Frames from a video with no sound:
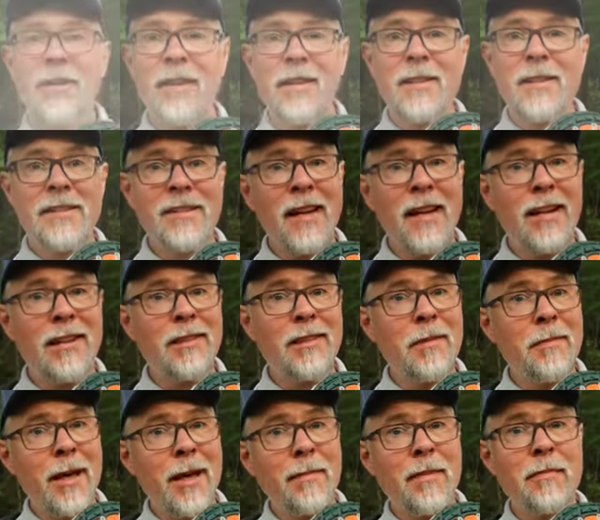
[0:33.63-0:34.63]
The
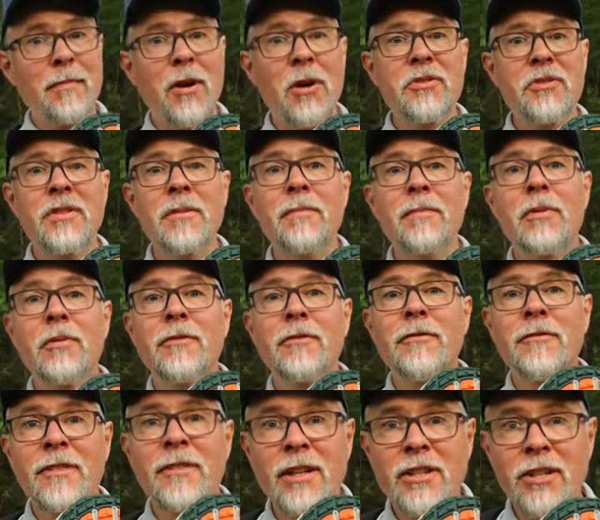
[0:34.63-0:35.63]
second and maybe most
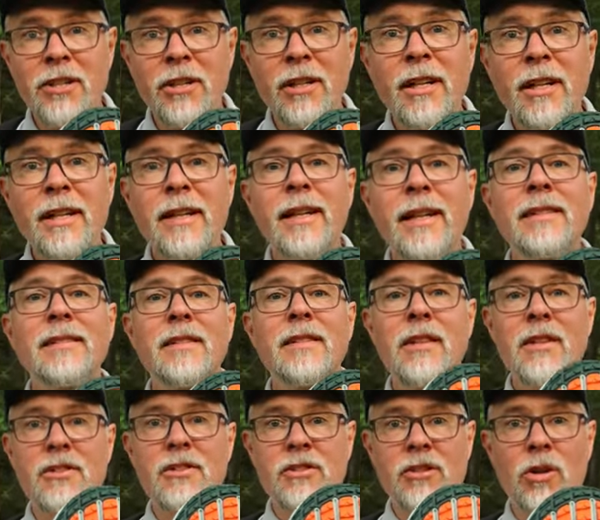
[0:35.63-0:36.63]
important feature is
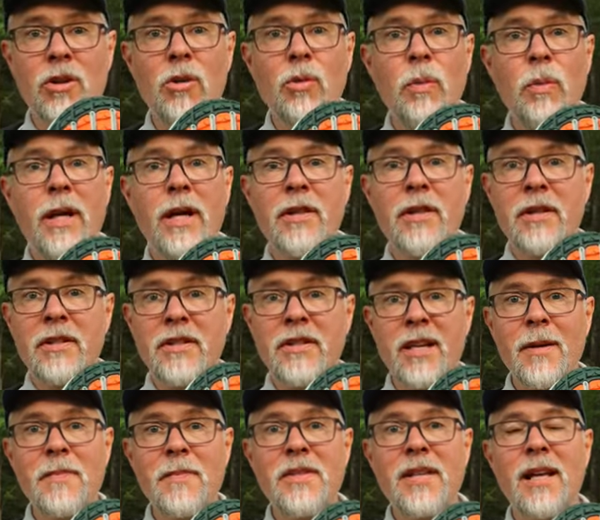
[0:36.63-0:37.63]
the sole, where the
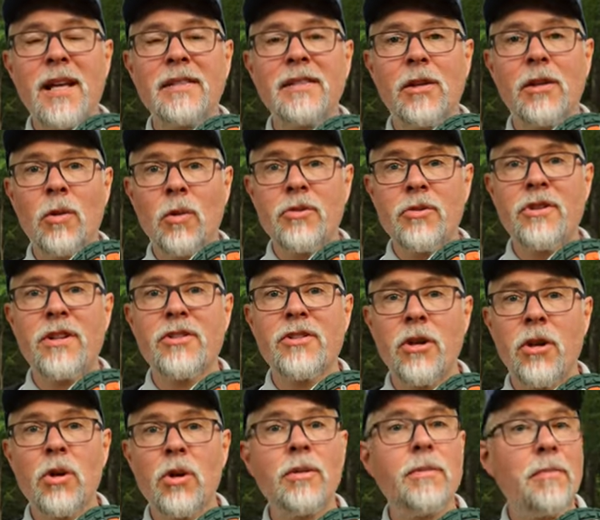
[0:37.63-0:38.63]
Timps has Altra's
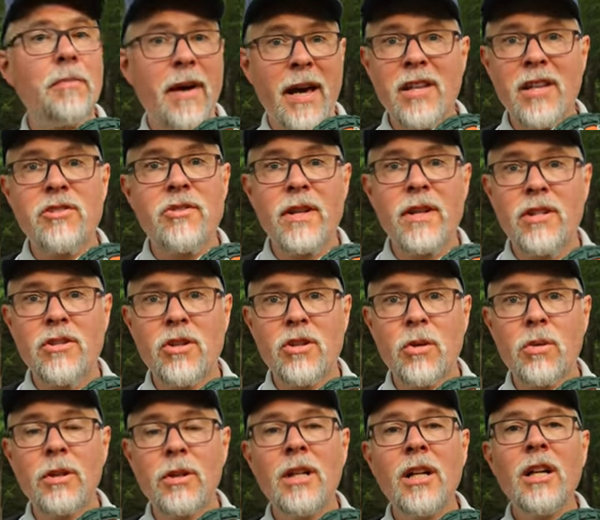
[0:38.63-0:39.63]
own Maxtrax
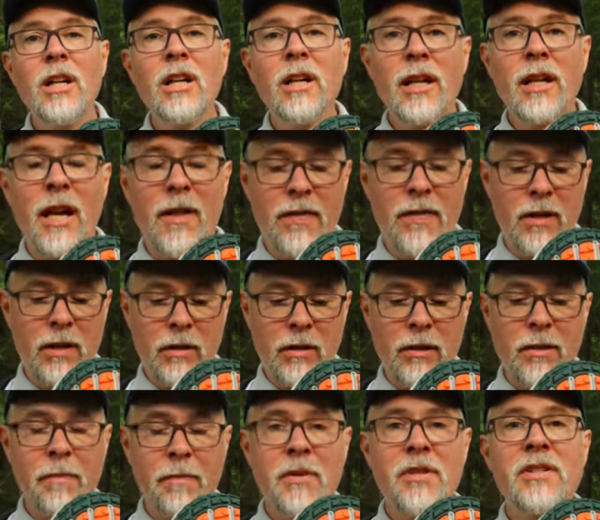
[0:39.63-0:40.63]
sole and the
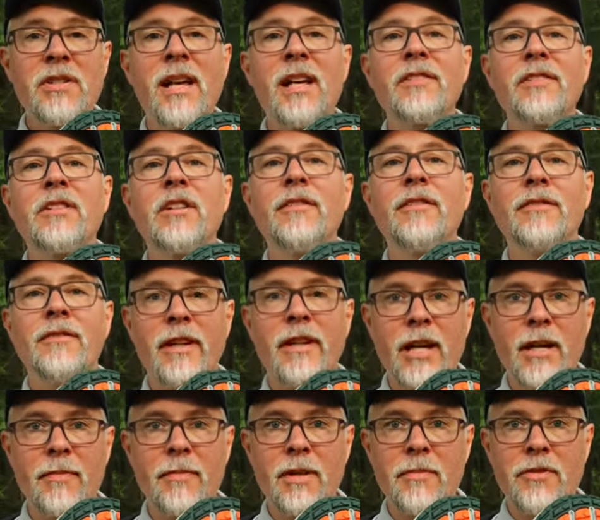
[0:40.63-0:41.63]
Olympus has the
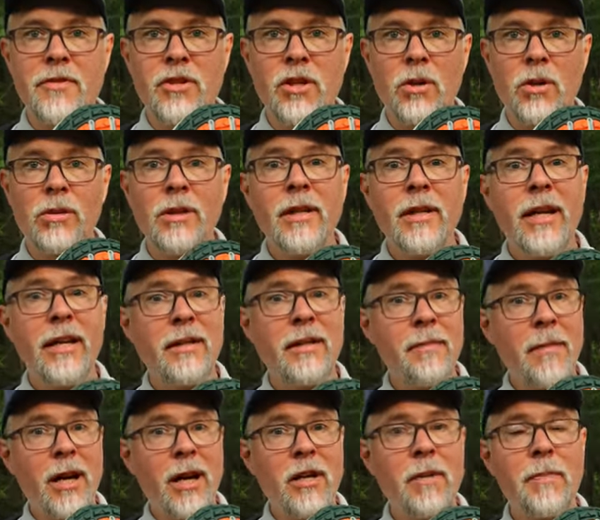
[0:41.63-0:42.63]
Vibram sole. And
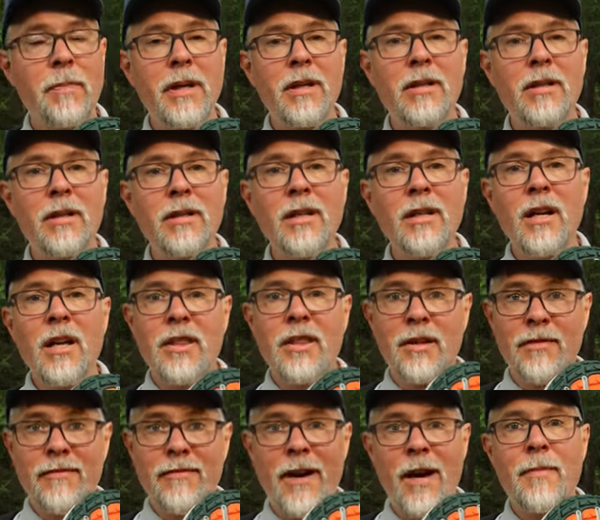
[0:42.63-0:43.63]
in my opinion,
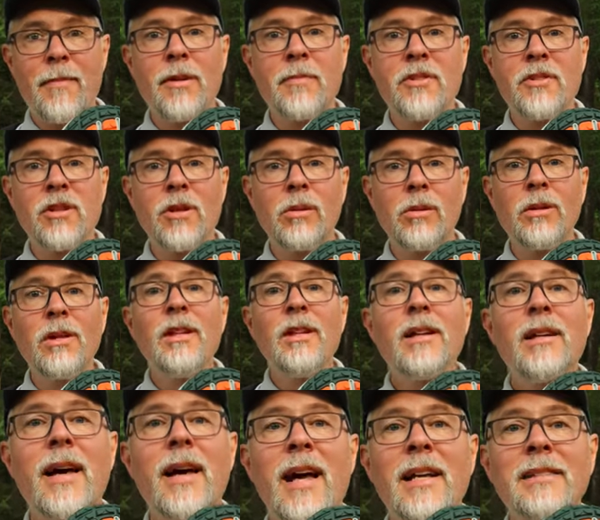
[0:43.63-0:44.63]
the Vibram sole
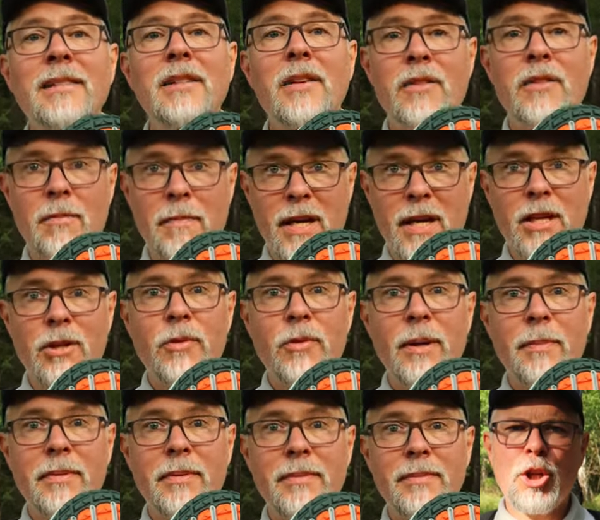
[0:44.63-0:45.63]
has the better
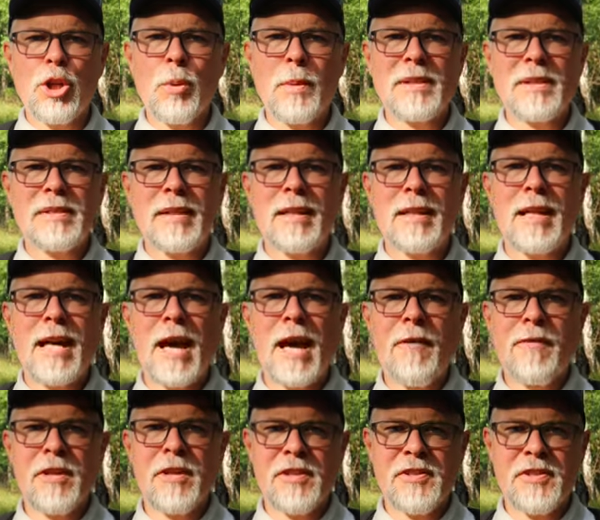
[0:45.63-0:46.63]
grip. You will still
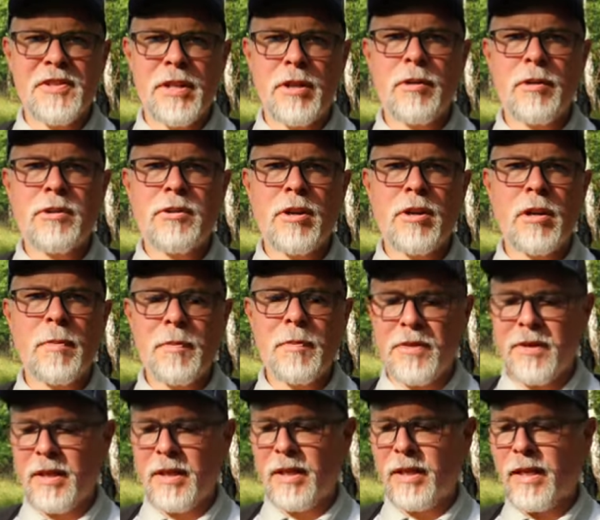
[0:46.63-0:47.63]
have the zero
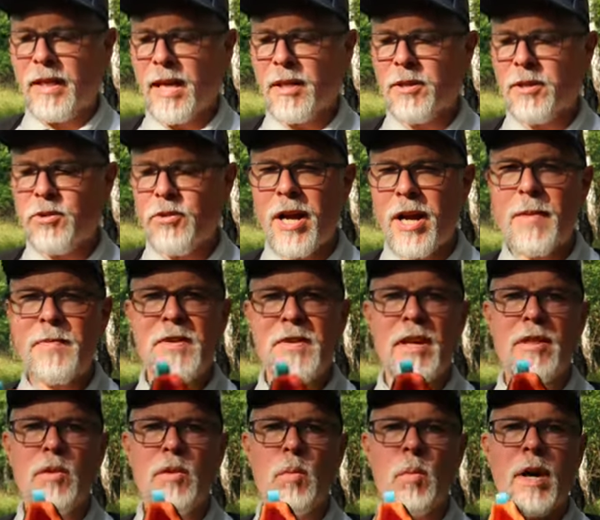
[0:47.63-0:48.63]
drop, the gaiter traps,
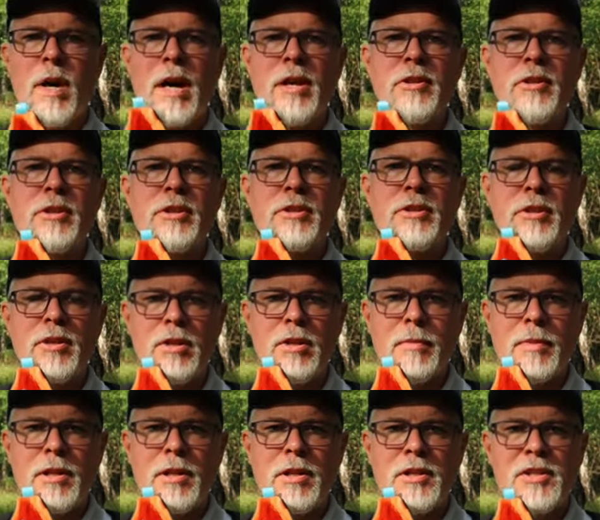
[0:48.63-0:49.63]
and the wider
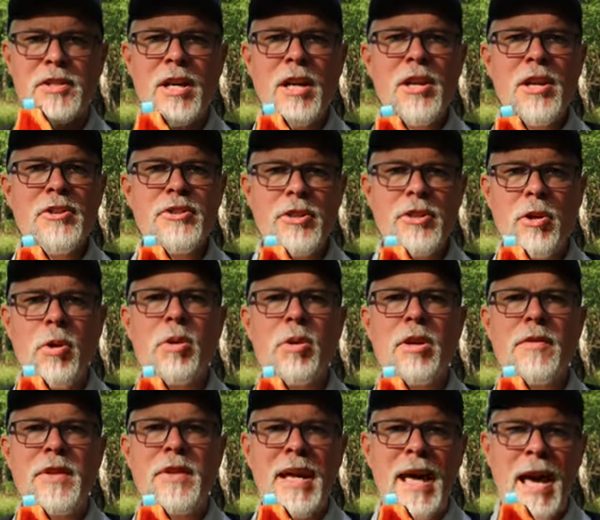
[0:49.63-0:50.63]
toe box, so
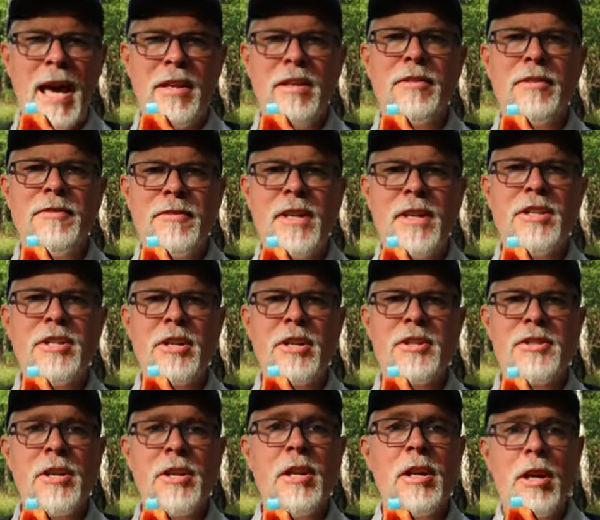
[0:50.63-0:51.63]
all of the added
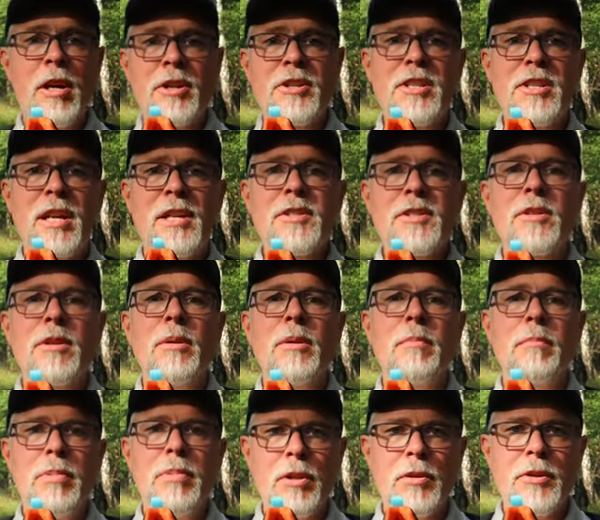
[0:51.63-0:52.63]
features are just a
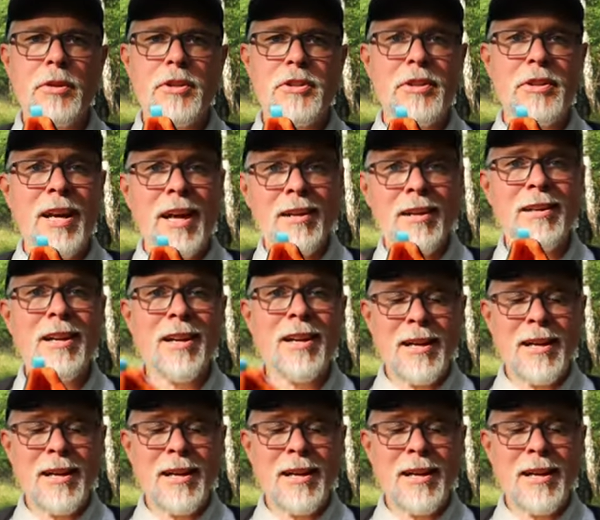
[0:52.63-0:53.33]
bonus, and